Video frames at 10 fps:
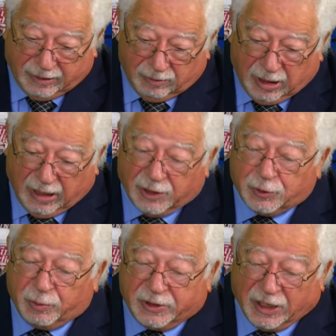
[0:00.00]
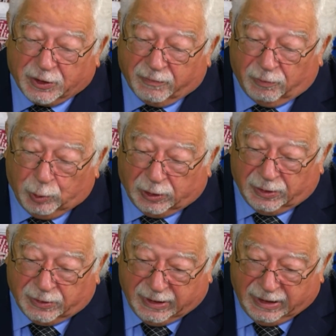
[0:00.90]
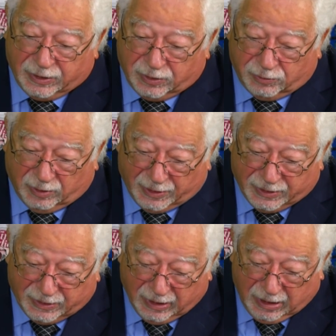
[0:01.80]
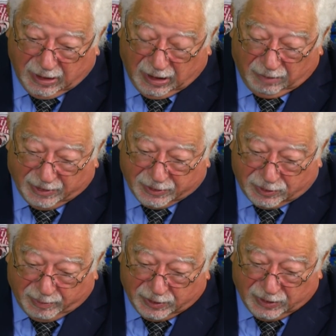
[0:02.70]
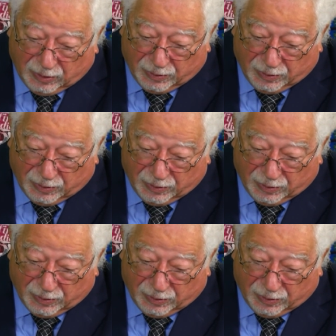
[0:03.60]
uh, extra protection for woodland is granted. Uh, residents have been told